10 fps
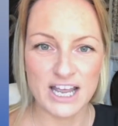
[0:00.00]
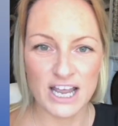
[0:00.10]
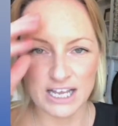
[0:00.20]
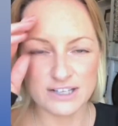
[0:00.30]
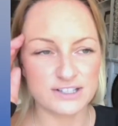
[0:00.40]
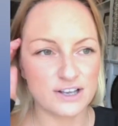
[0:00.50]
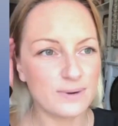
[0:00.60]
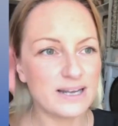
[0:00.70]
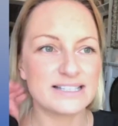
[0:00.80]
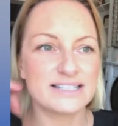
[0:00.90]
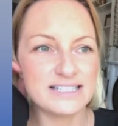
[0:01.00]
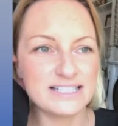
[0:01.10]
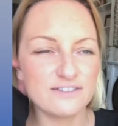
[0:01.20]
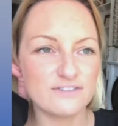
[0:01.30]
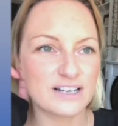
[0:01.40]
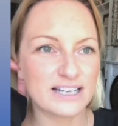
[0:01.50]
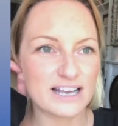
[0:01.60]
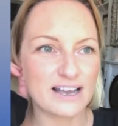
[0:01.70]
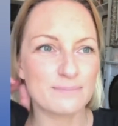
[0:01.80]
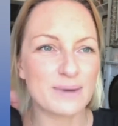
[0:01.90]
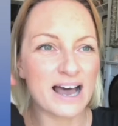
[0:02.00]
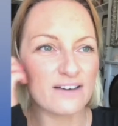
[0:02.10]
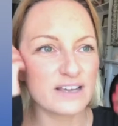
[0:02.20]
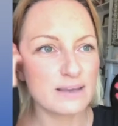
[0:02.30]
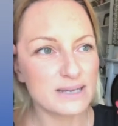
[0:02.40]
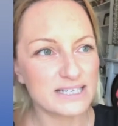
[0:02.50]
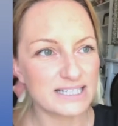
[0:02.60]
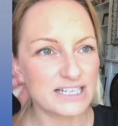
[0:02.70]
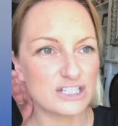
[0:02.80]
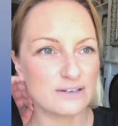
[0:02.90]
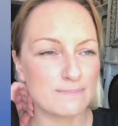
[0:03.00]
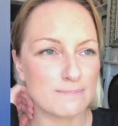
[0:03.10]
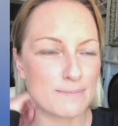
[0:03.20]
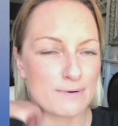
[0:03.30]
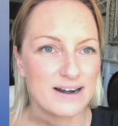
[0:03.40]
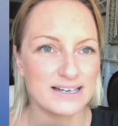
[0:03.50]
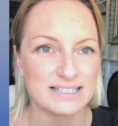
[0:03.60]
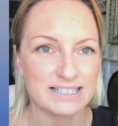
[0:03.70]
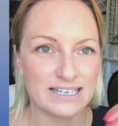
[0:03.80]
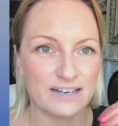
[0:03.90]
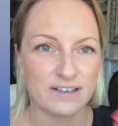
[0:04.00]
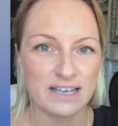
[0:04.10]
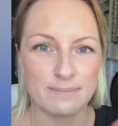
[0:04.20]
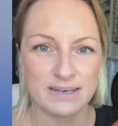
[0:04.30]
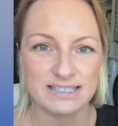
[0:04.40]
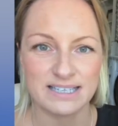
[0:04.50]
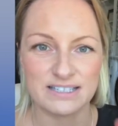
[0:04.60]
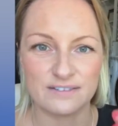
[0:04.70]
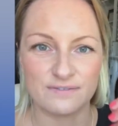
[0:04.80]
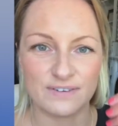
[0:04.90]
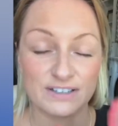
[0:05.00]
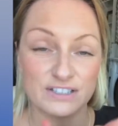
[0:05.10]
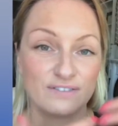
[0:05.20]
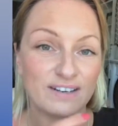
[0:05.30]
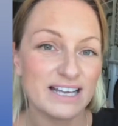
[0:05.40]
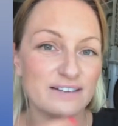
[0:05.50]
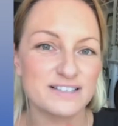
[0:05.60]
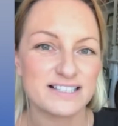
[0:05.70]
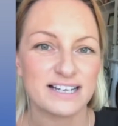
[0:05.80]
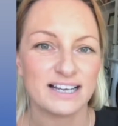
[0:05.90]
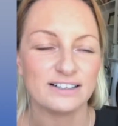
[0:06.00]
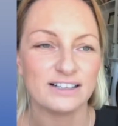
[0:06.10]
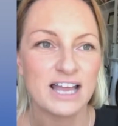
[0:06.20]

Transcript: And so it's the different, like having a meditation practice and living in a meditative sort of lifestyle,